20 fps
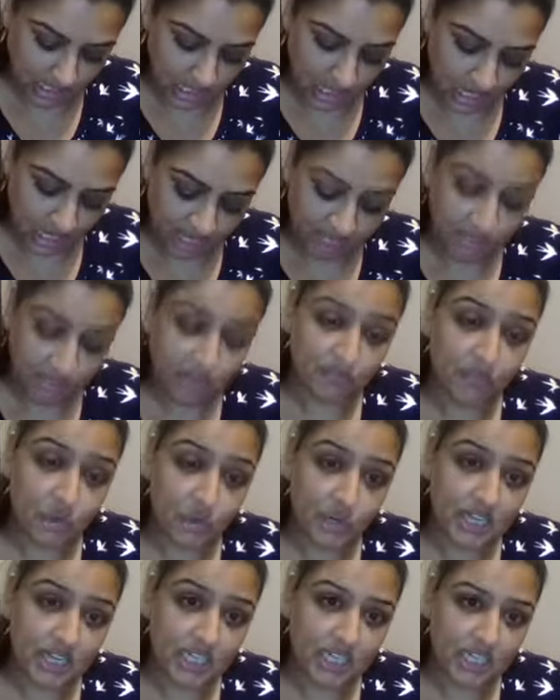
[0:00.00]
I've been
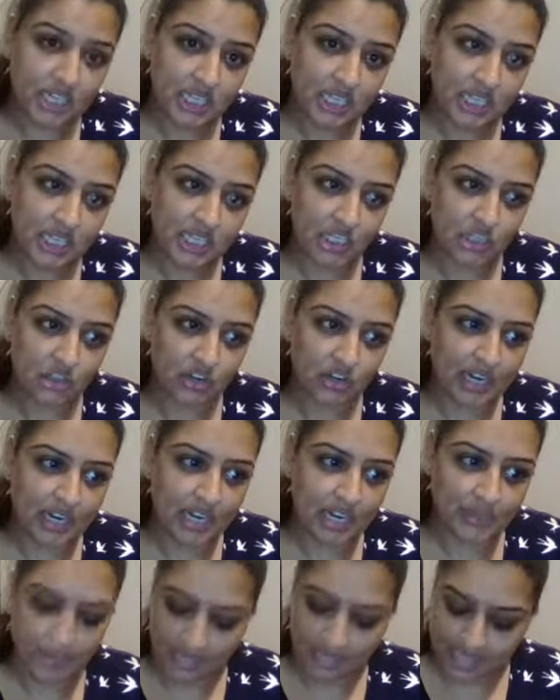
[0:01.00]
avoiding
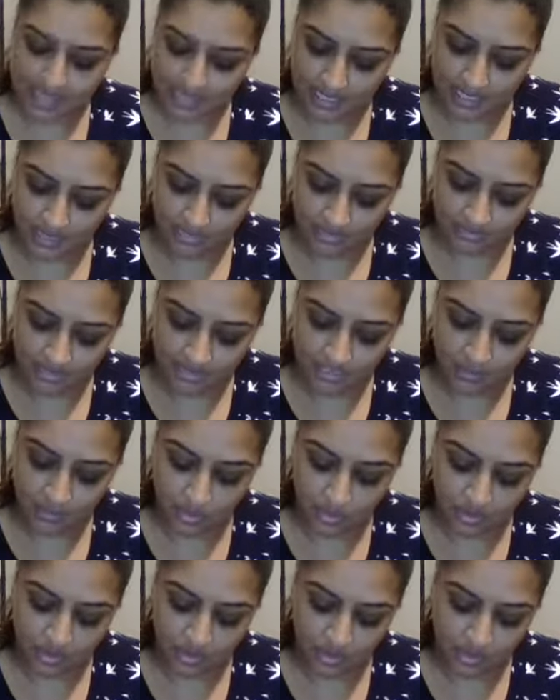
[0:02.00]
Instagram and
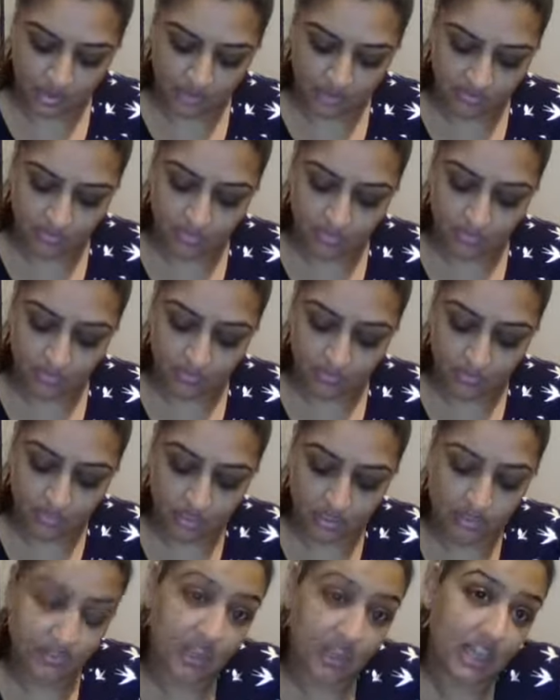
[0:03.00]
Facebook
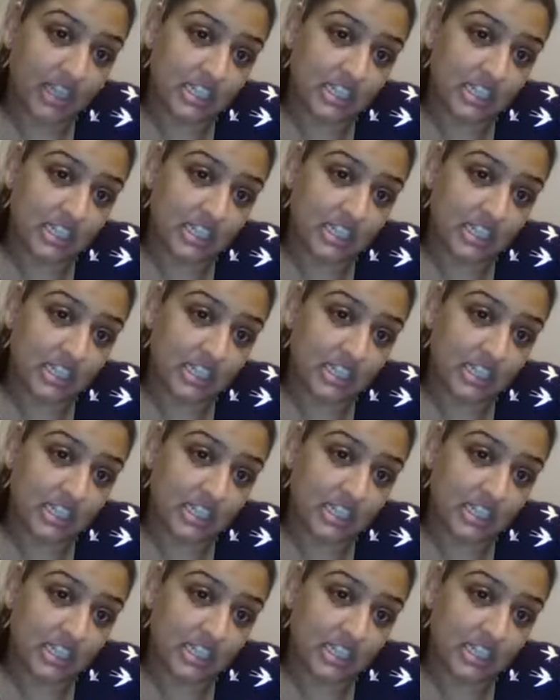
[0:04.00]
so that I